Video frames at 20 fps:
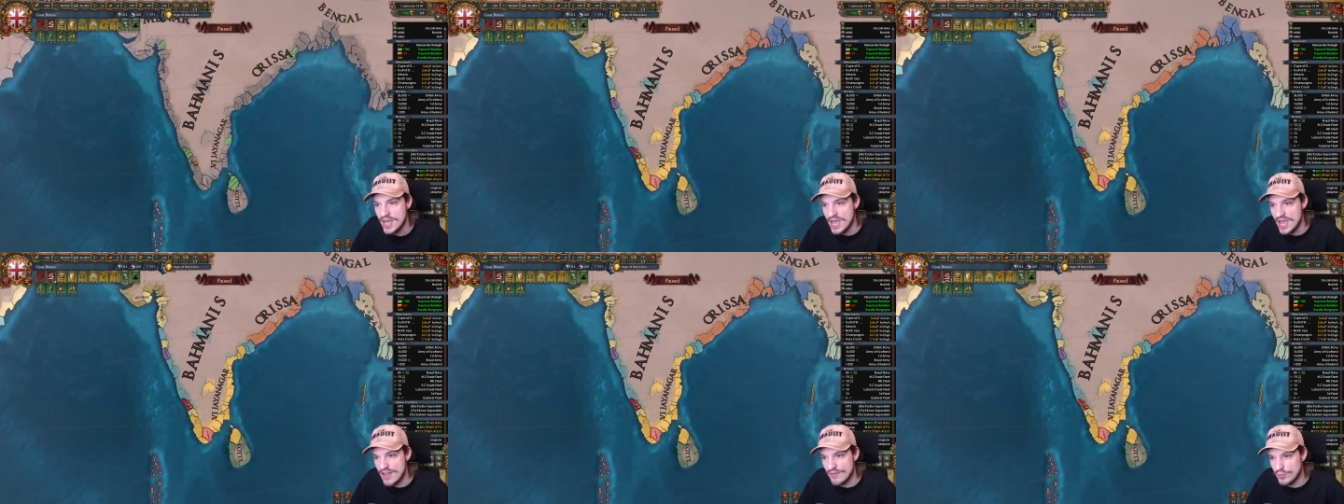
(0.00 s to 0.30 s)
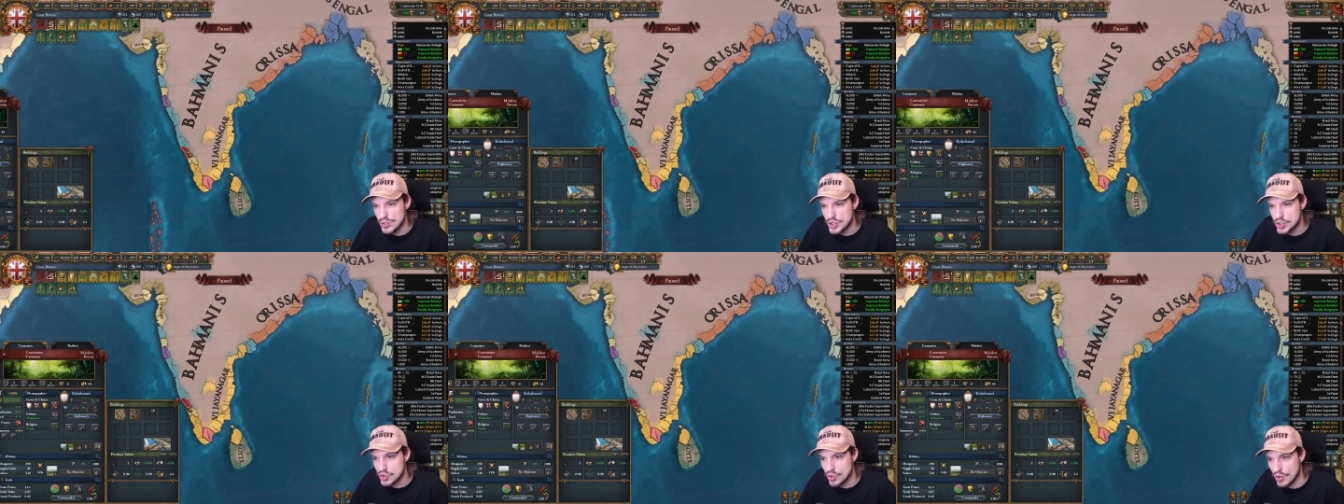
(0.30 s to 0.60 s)
if
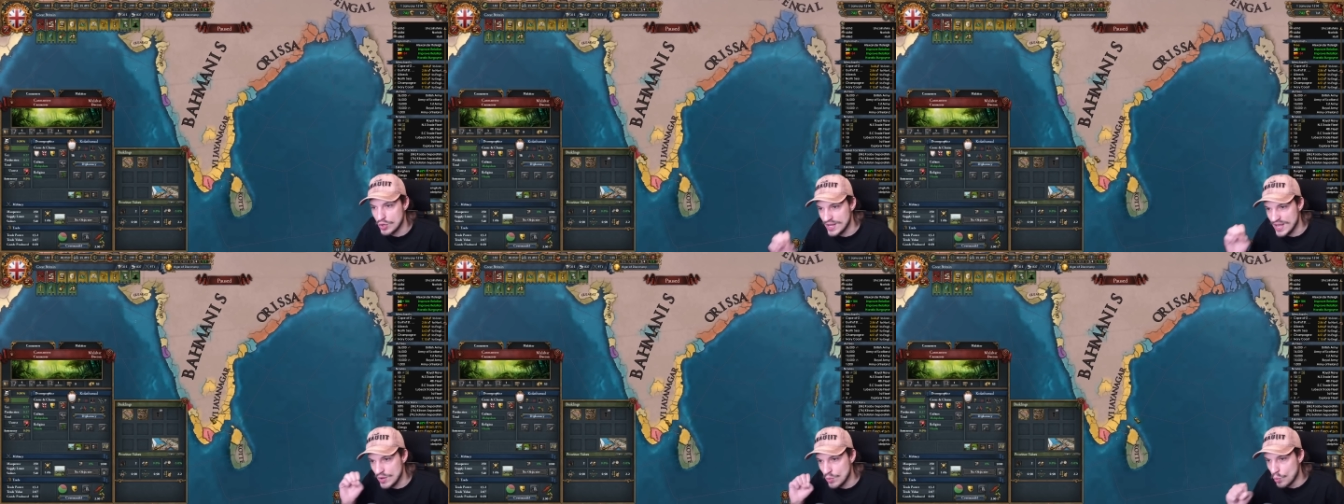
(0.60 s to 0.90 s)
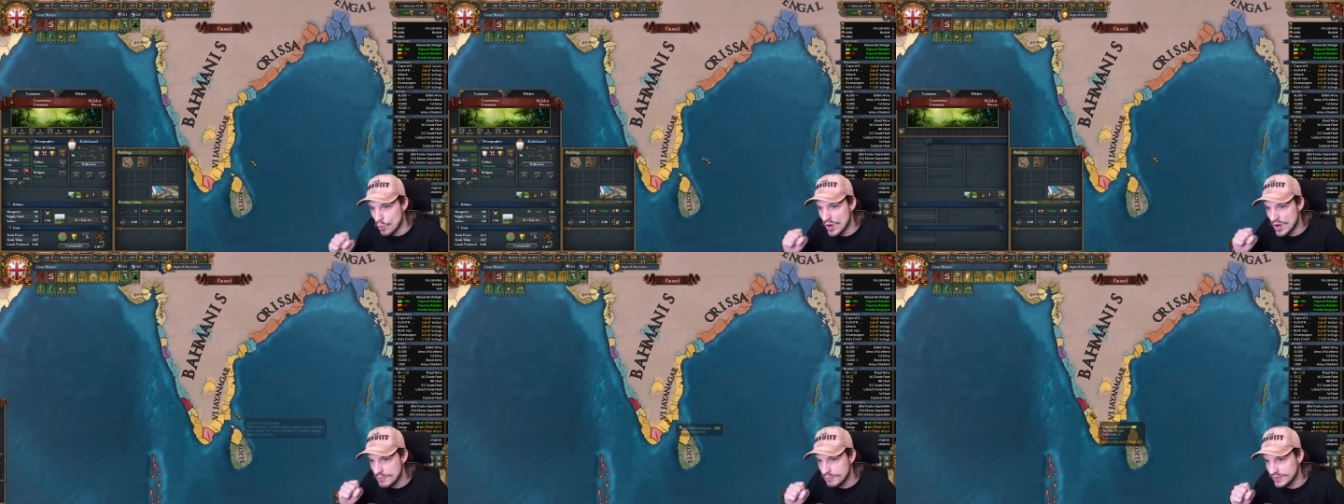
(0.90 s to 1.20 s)
we start in
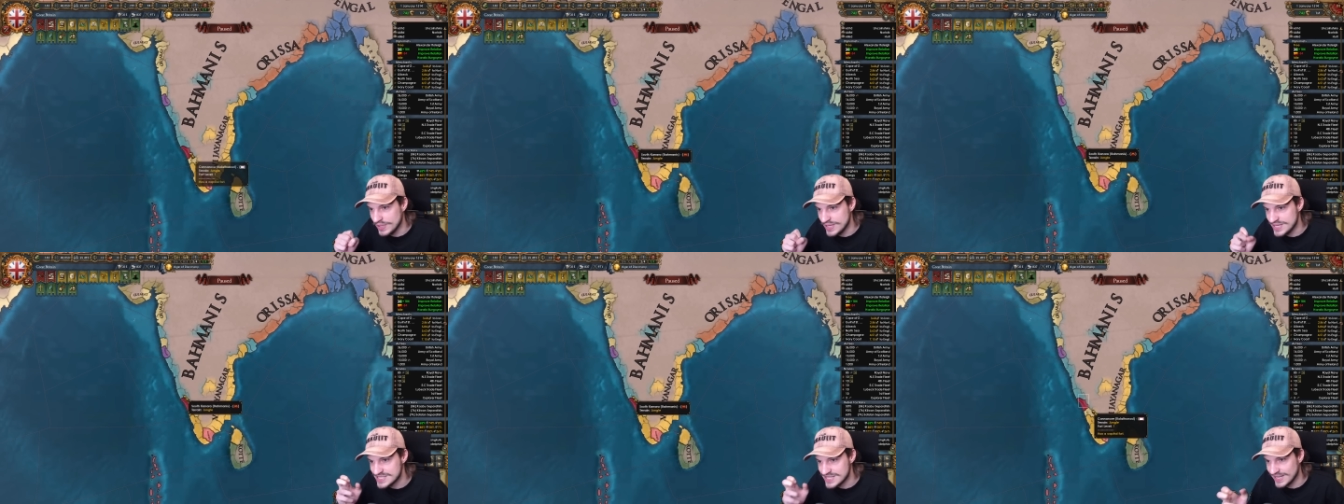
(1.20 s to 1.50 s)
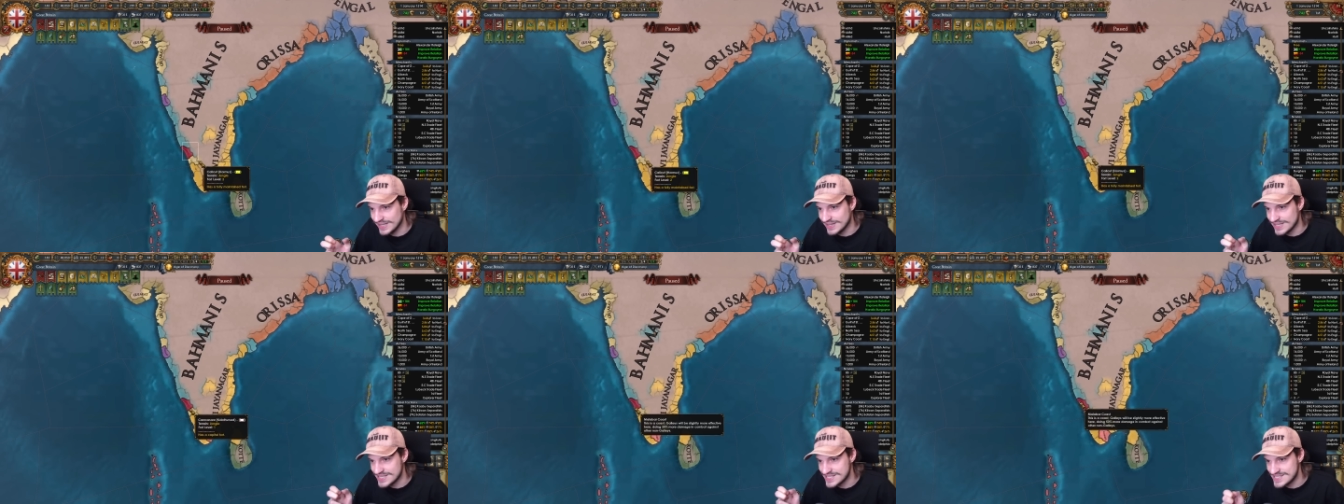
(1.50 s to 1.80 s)
one place
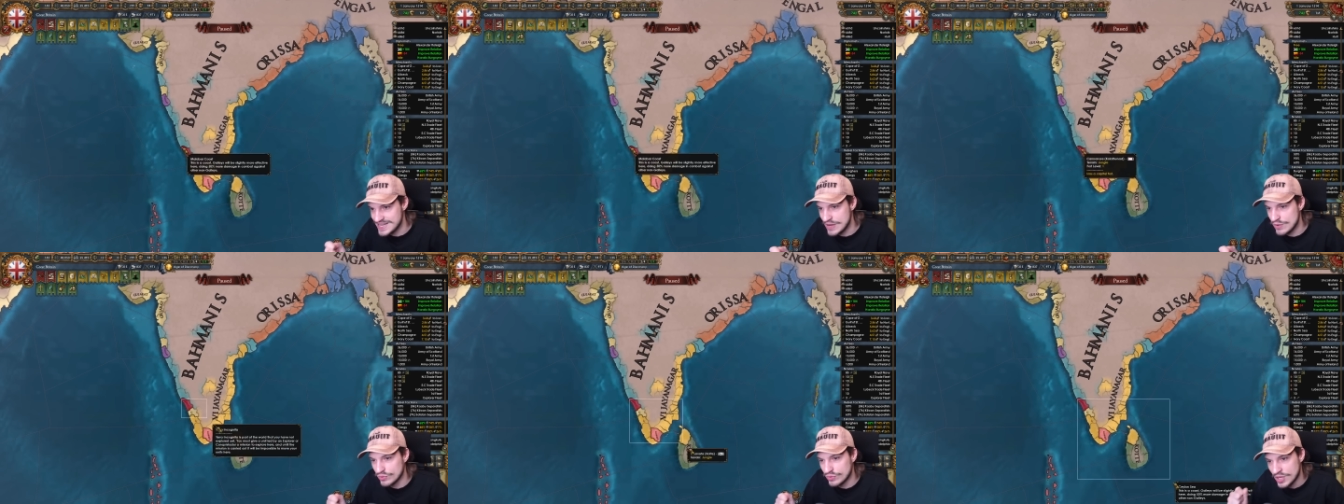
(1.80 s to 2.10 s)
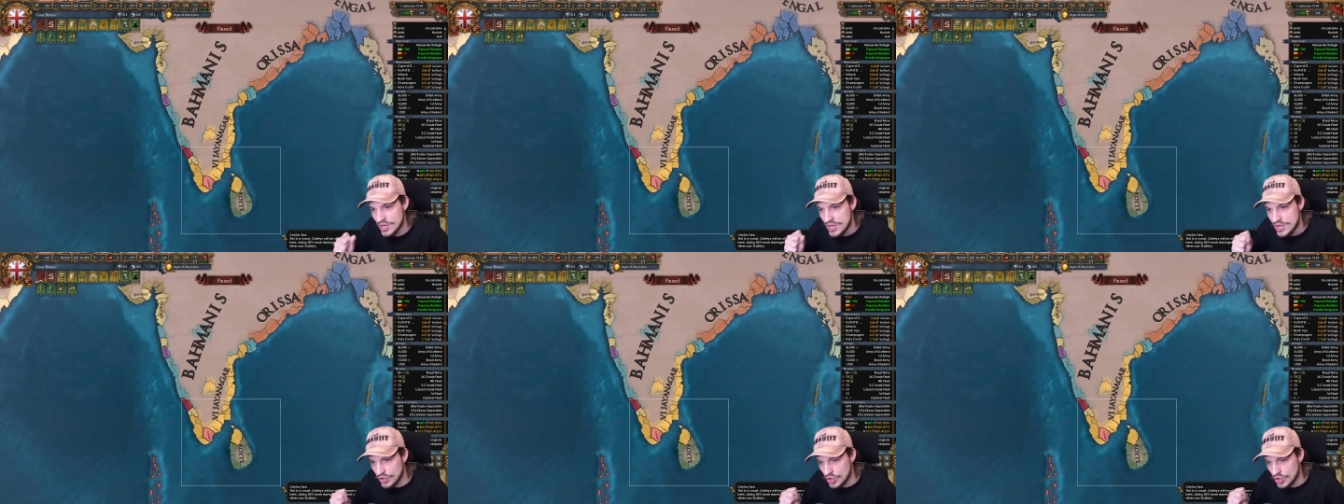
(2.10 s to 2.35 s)
like the South,